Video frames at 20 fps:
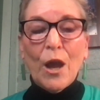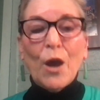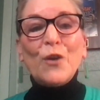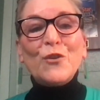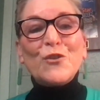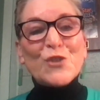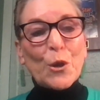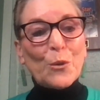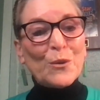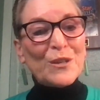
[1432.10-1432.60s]

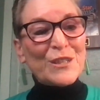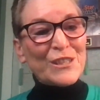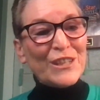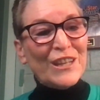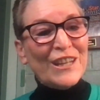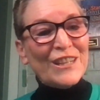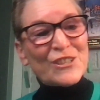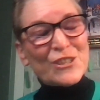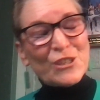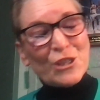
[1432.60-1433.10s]
so
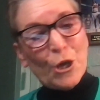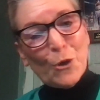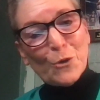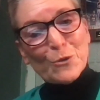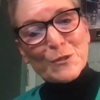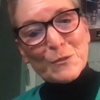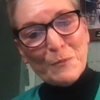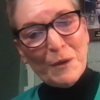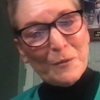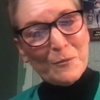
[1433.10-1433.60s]
it's
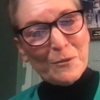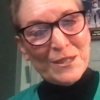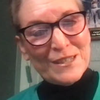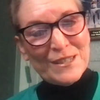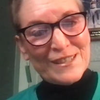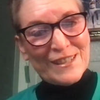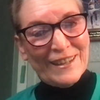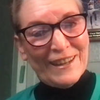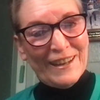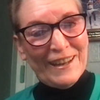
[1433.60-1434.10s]
those
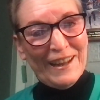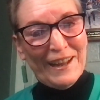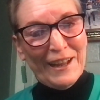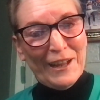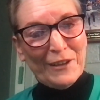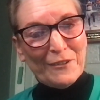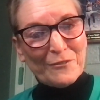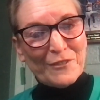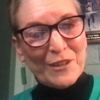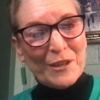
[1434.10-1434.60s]
memories that I
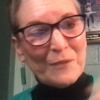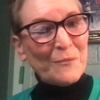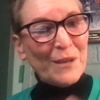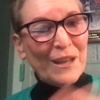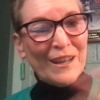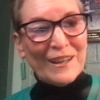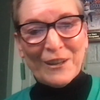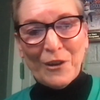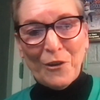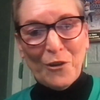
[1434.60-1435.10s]
have that
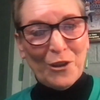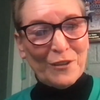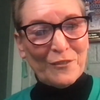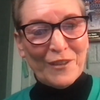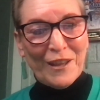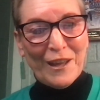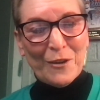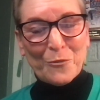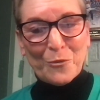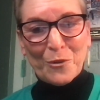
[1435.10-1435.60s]
make all of
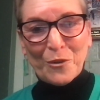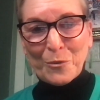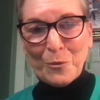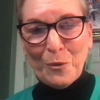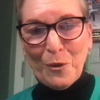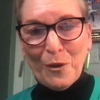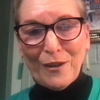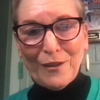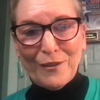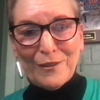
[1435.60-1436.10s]
that
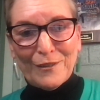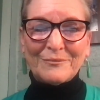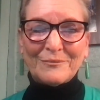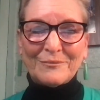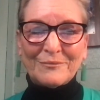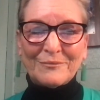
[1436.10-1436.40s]
worthwhile.